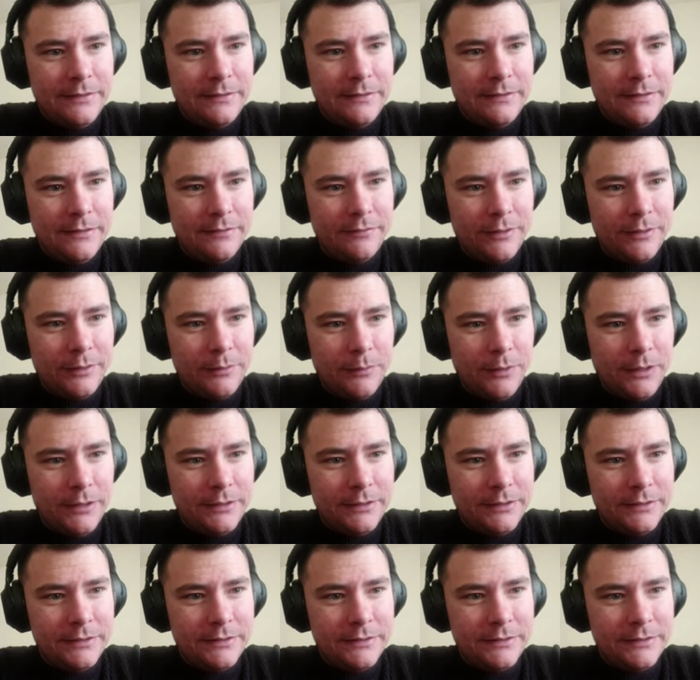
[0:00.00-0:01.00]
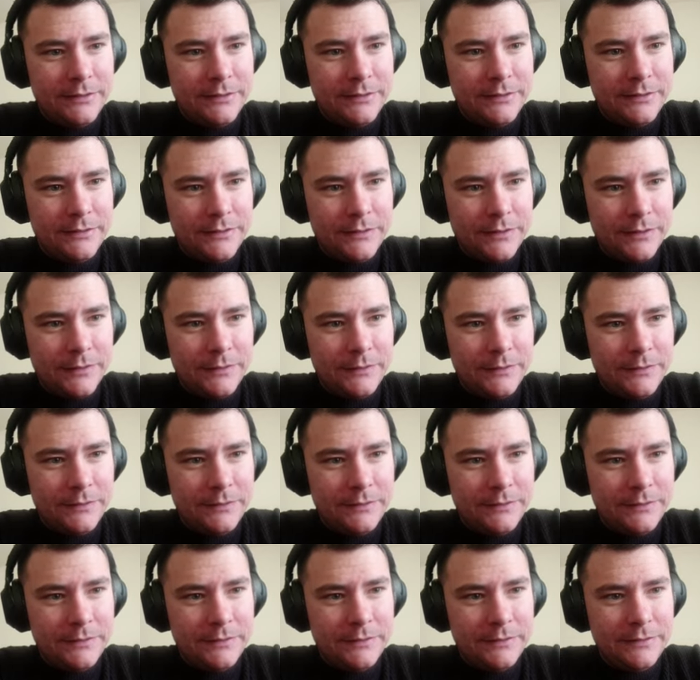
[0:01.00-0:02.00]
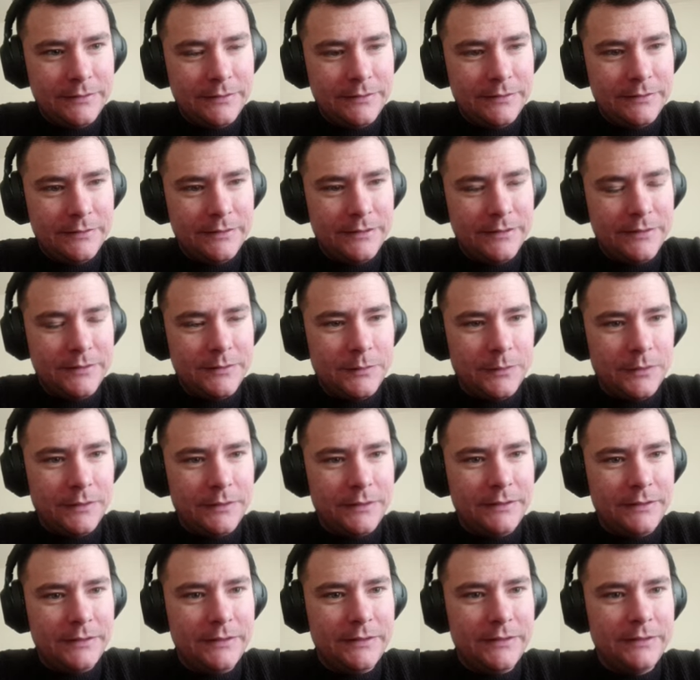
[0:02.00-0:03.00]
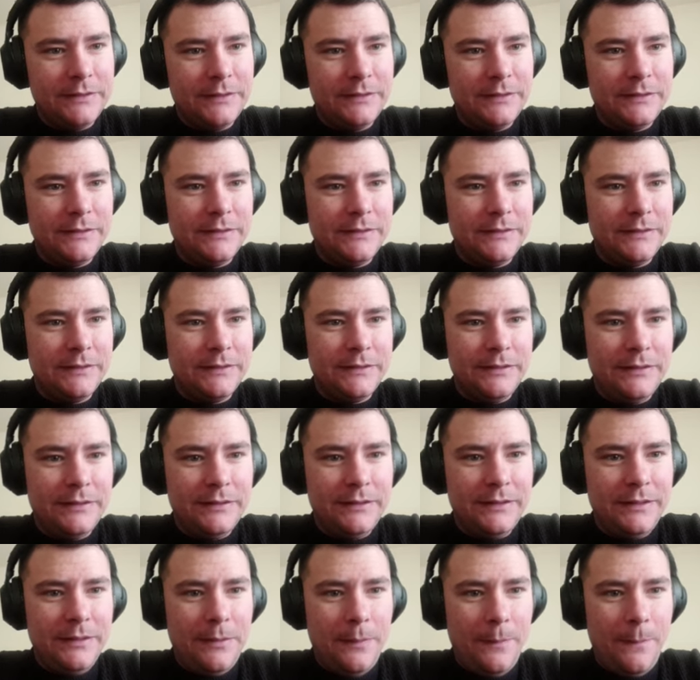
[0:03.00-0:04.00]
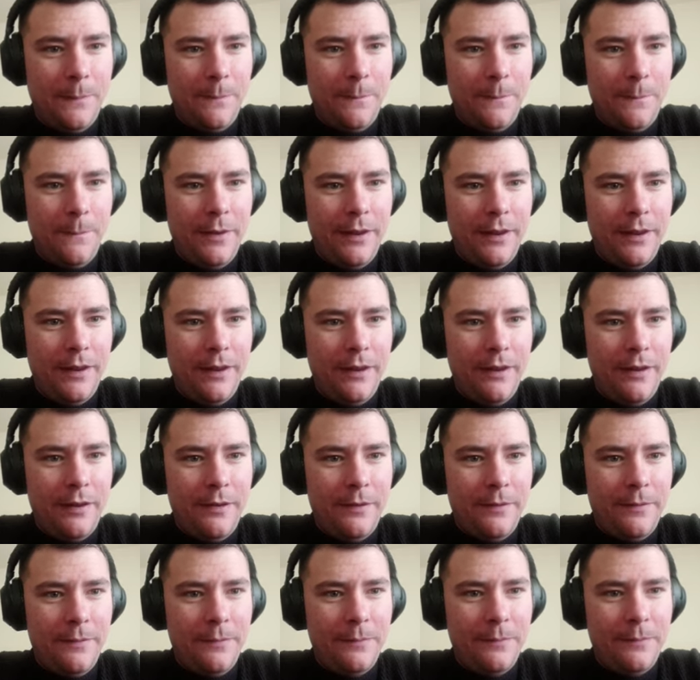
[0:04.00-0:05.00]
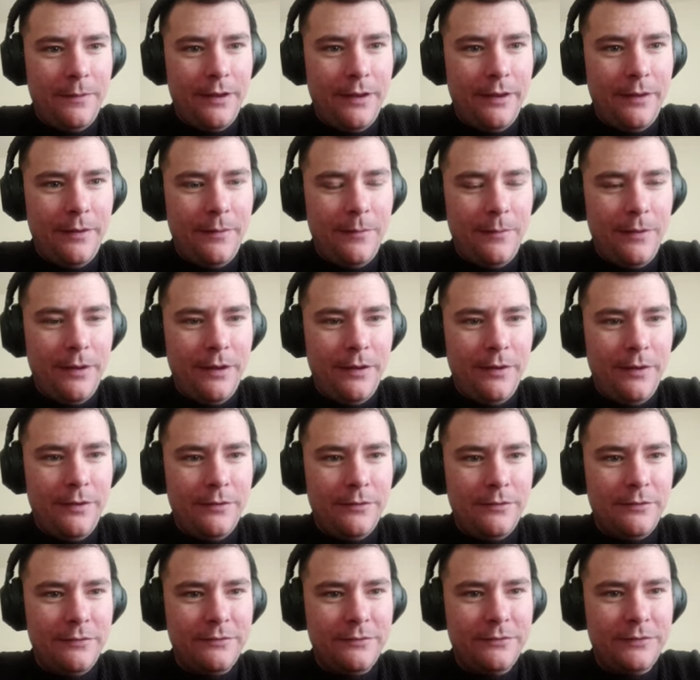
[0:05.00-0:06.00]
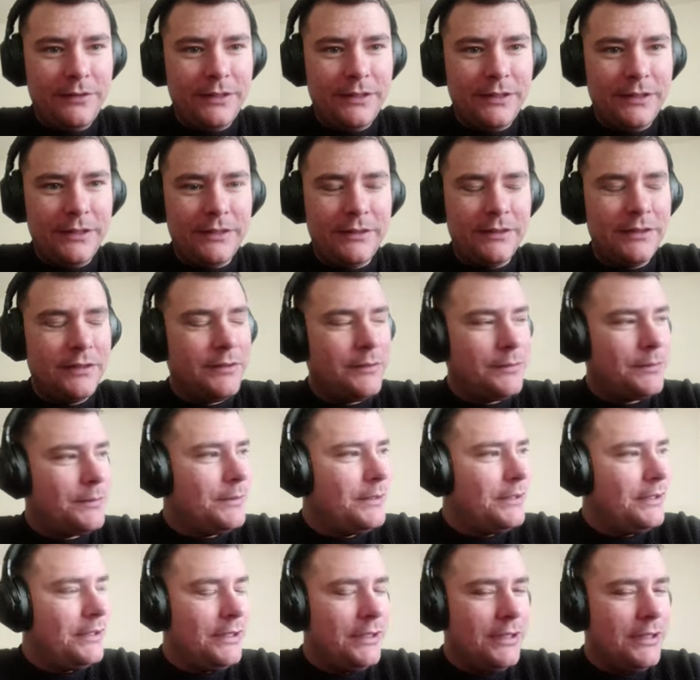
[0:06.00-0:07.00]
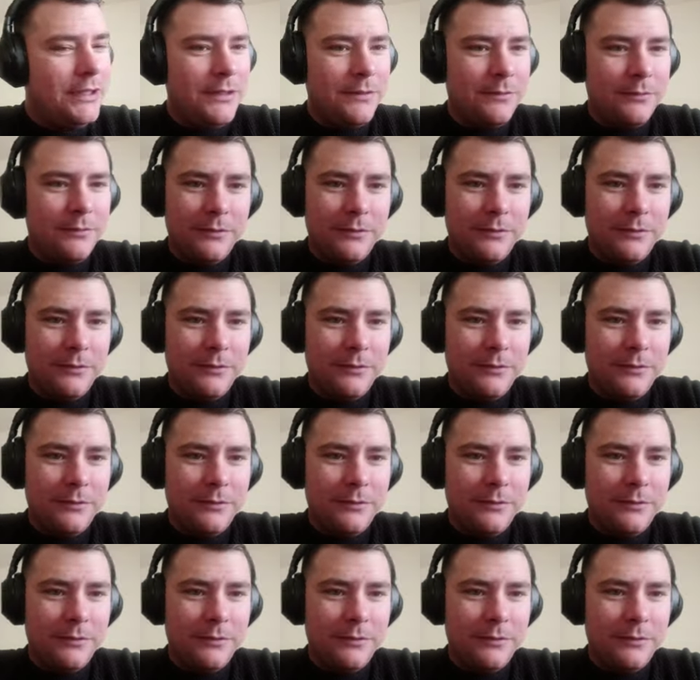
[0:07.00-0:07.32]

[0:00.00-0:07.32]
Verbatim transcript: Level 1. So, this one. Well, well, well. Freaking 3.